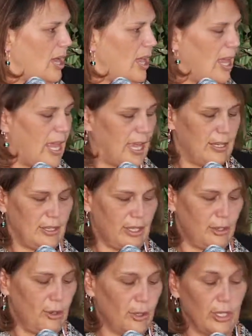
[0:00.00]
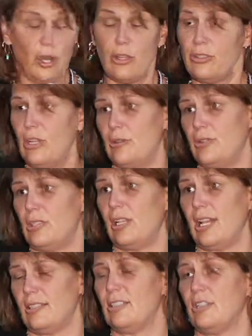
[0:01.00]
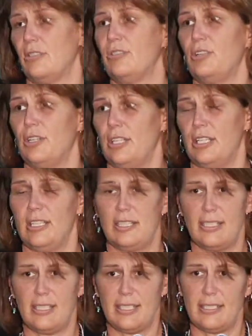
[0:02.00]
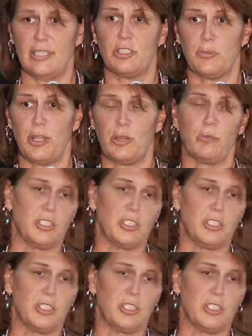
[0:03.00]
And you can also select an alternate decision maker,